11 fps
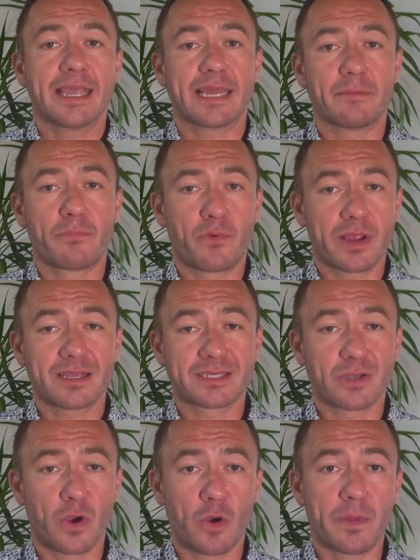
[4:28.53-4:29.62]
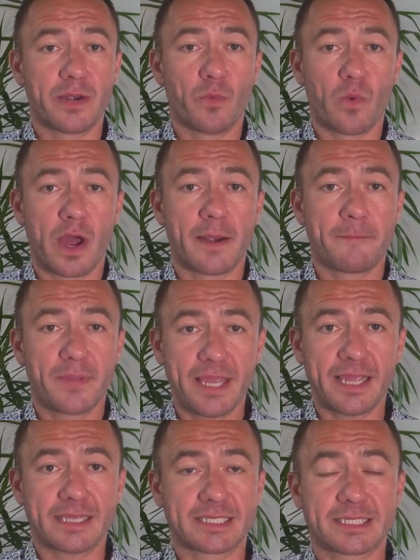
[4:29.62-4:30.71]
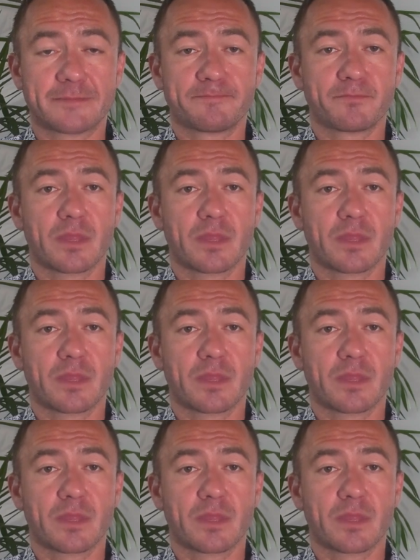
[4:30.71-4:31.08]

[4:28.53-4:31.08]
can bring us home in one piece.